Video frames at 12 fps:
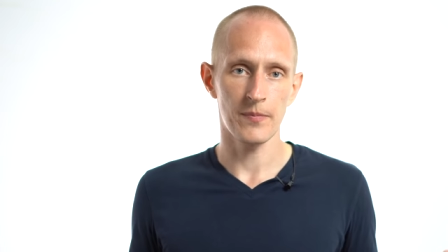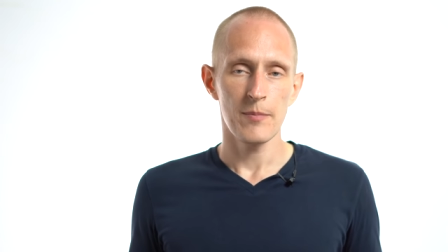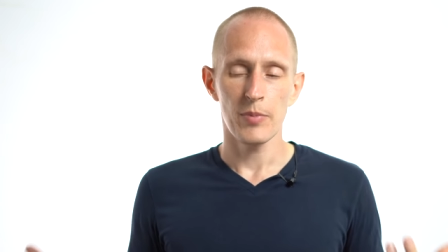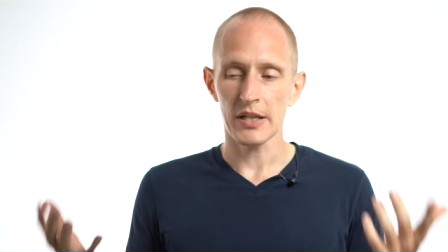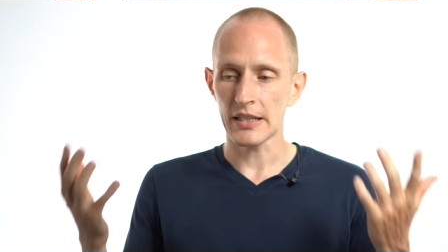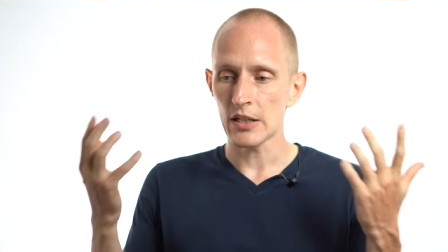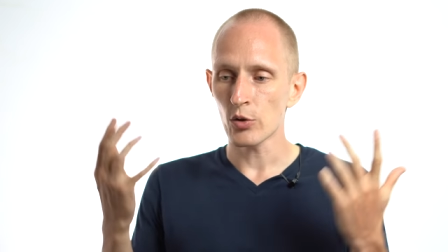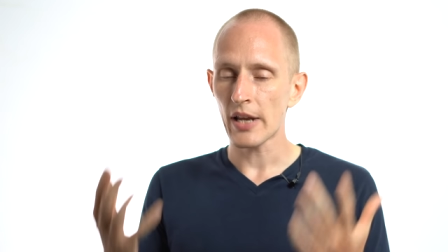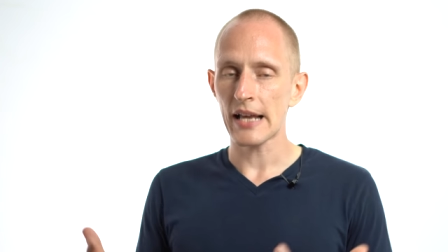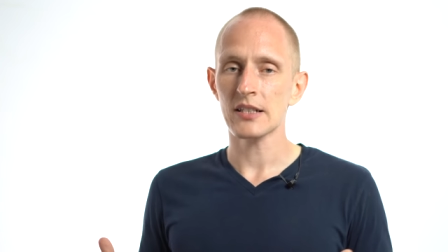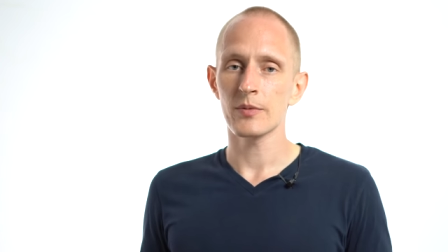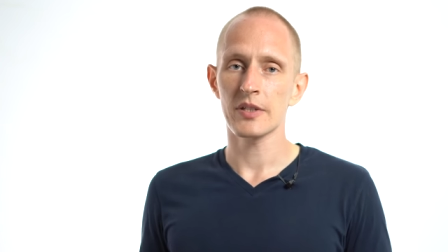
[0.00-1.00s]
But they don't
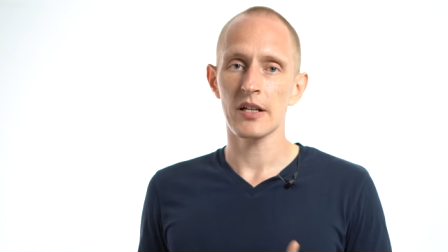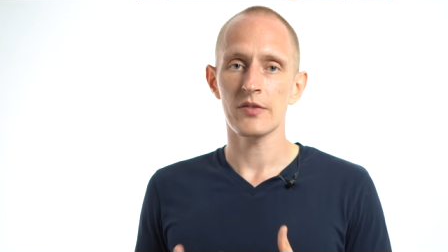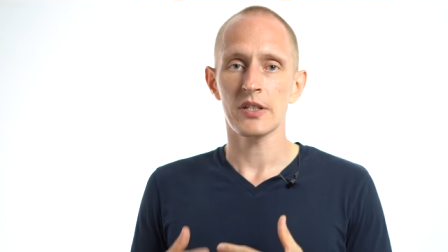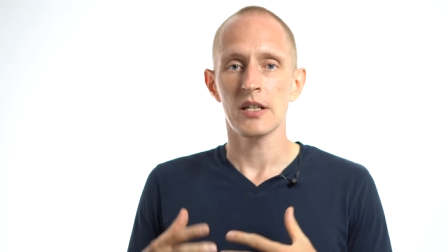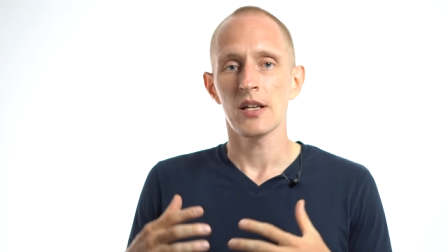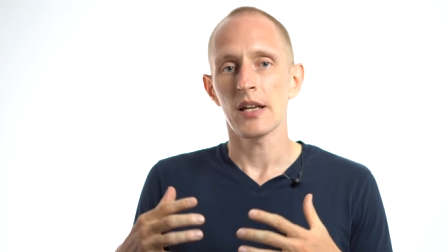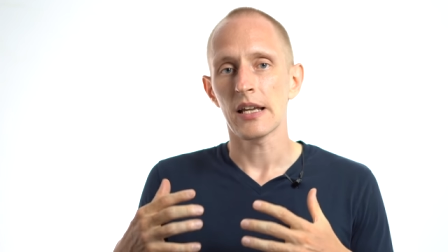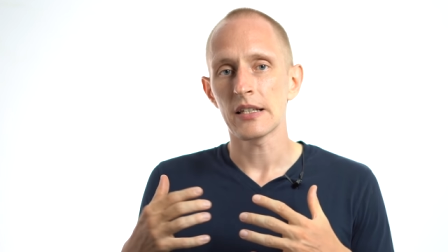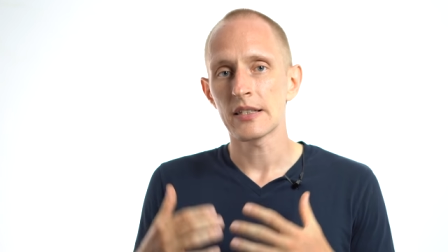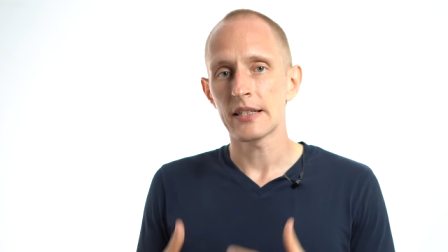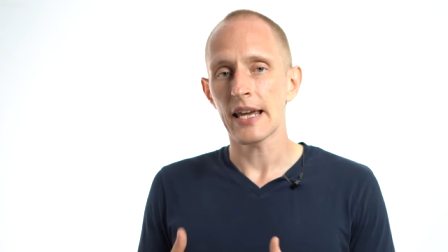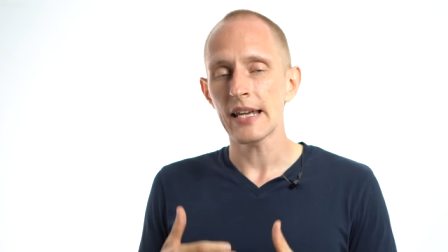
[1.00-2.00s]
ask themselves, is
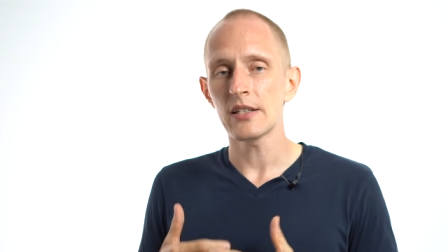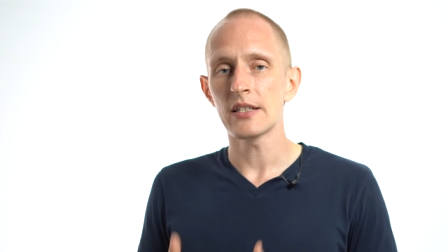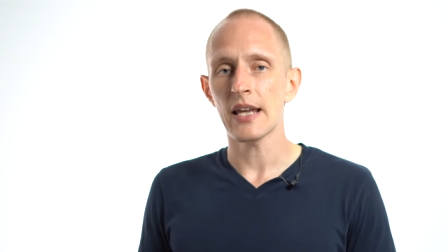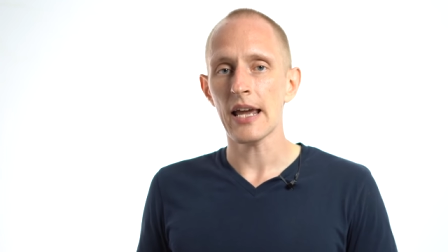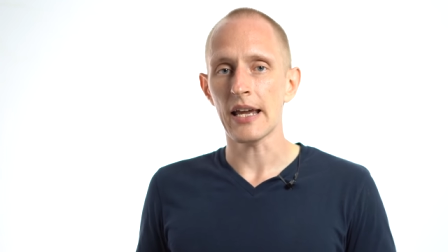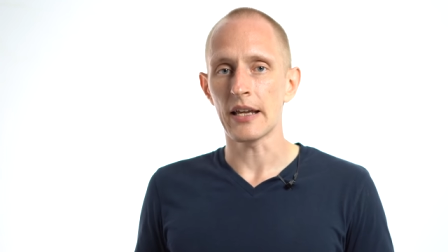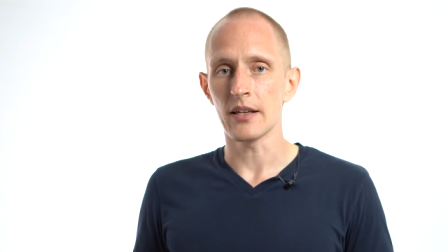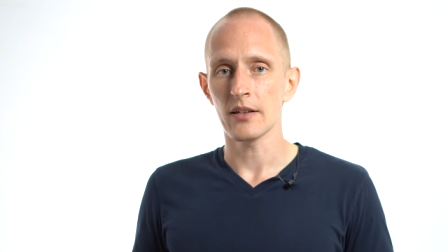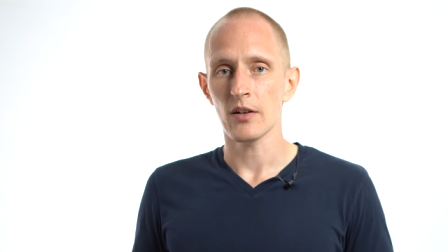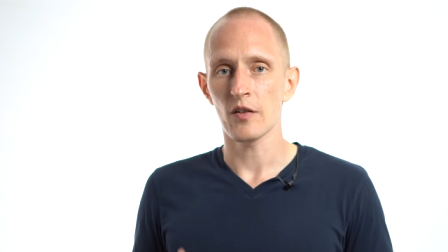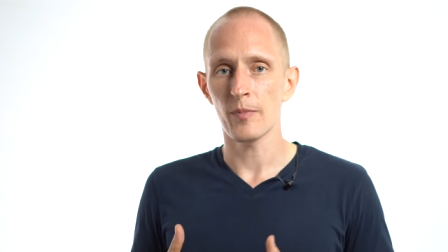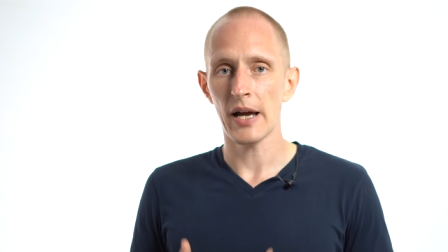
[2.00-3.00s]
the day to day
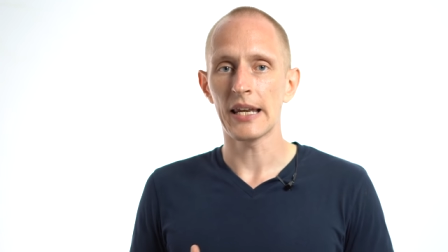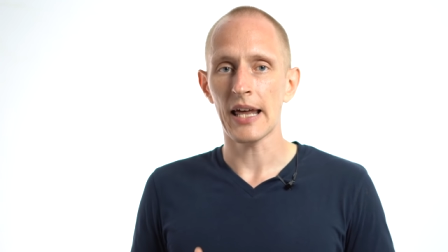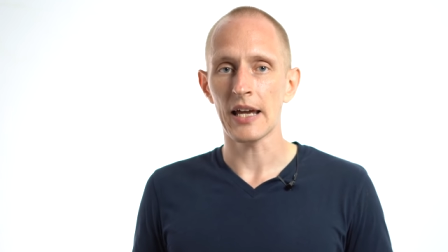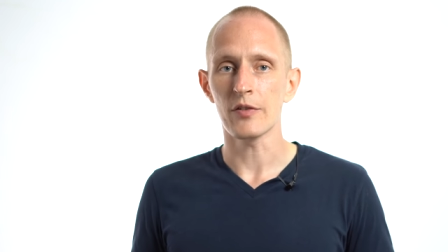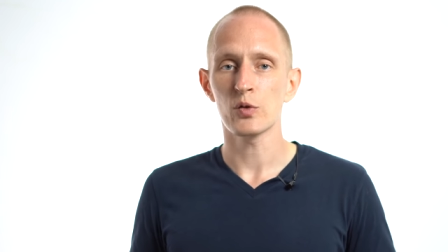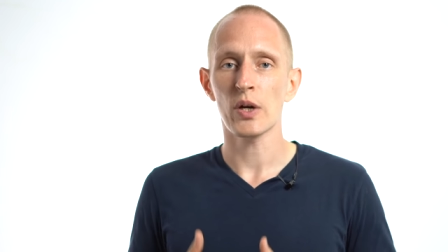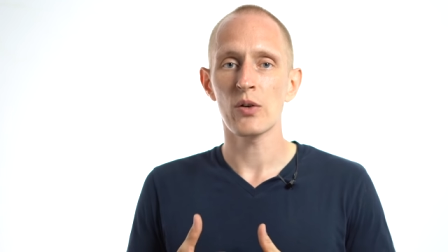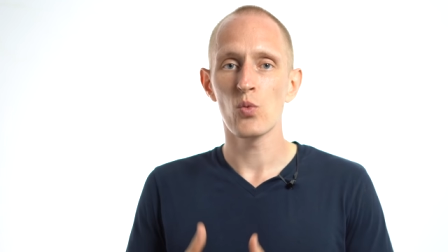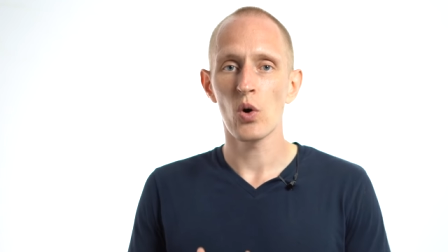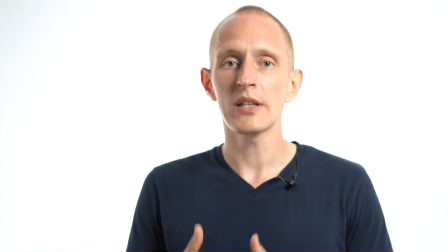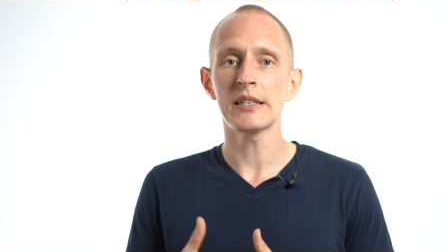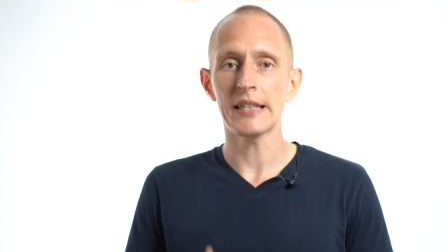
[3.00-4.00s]
of my life, do I
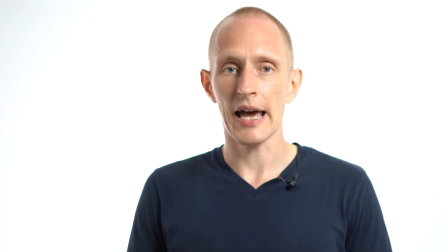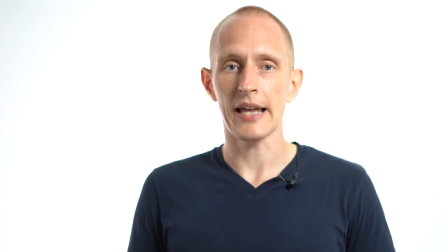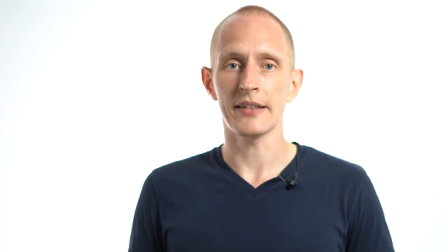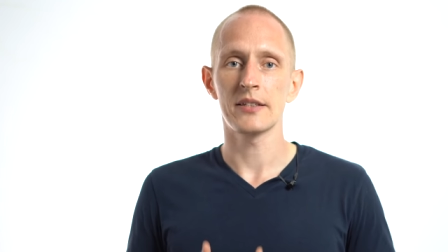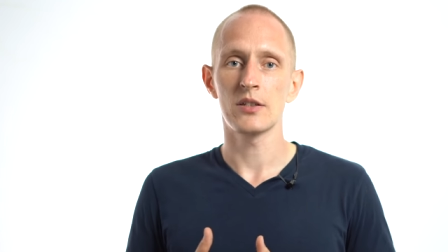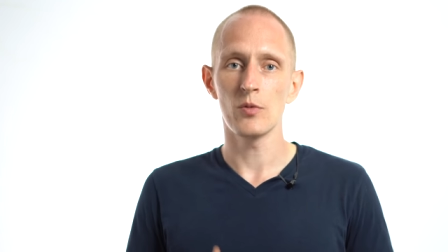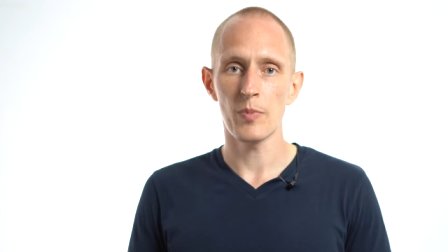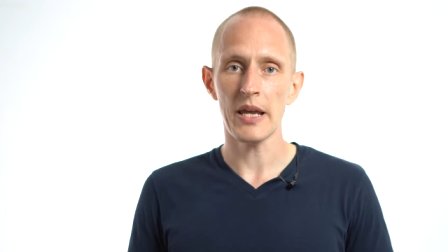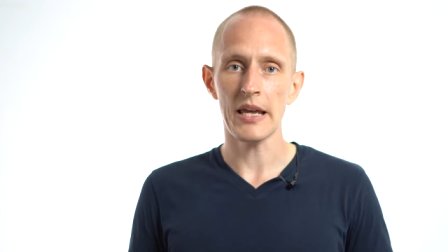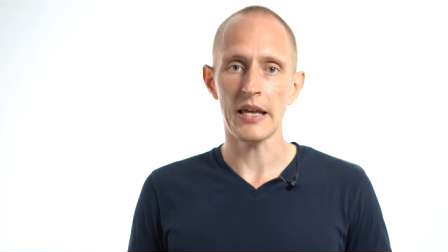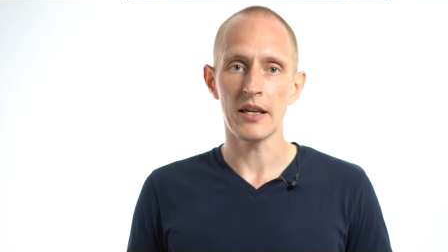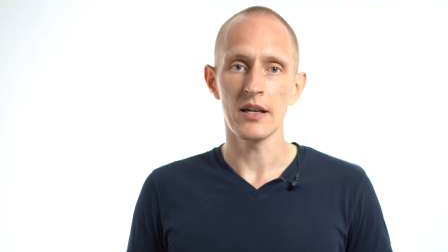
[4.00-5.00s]
want that to
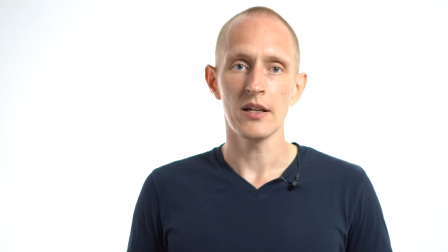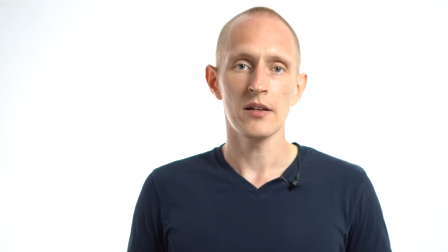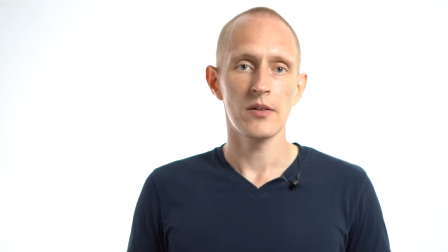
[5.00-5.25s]
be